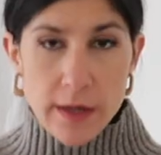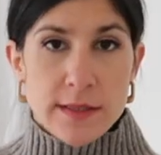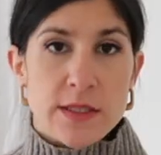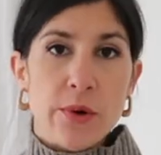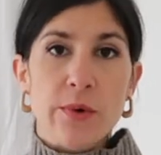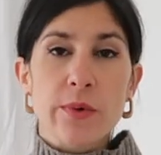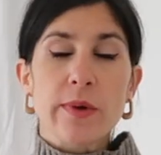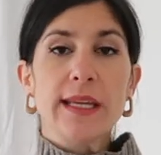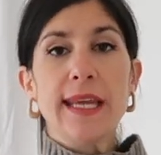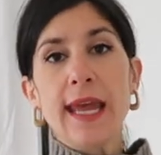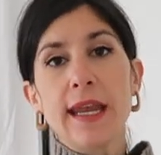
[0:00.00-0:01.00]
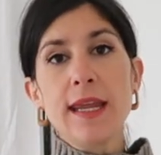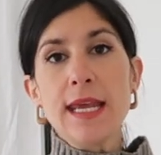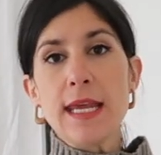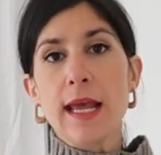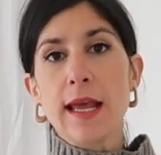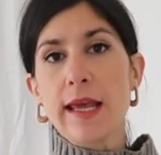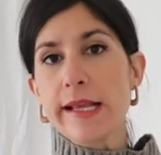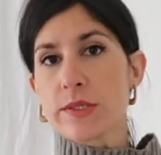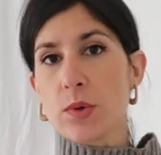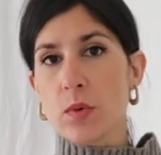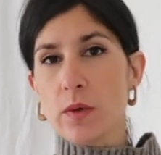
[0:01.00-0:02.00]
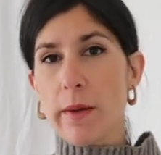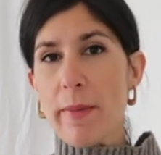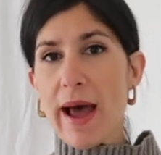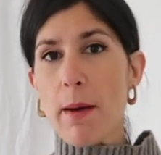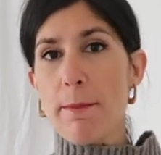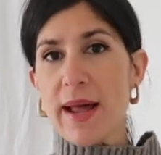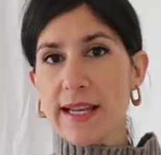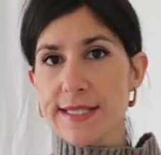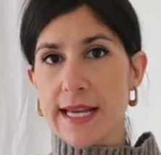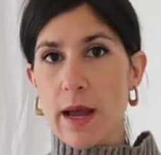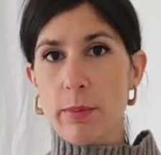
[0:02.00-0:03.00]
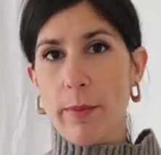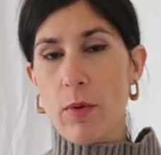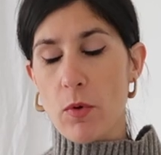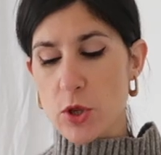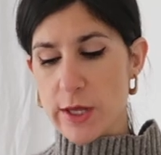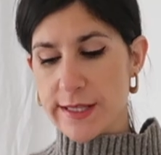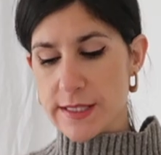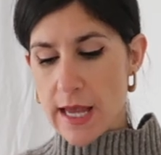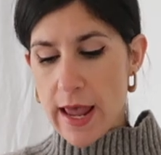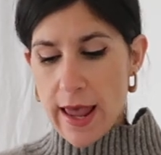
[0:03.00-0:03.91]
So again, here it's all about balancing out proportions.